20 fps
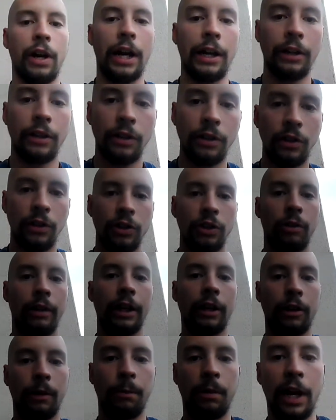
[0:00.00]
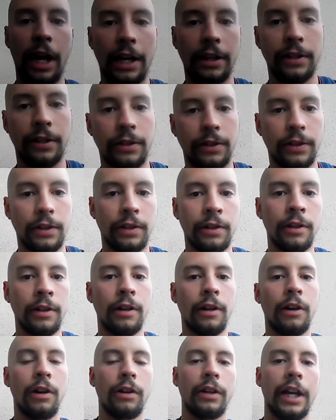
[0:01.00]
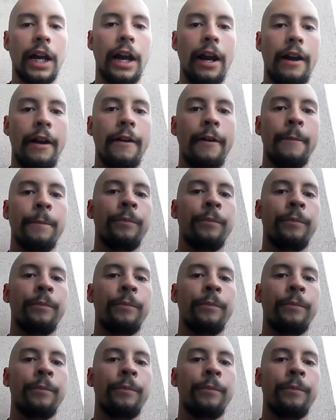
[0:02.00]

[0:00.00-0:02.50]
all right? Showing her breasts, okay?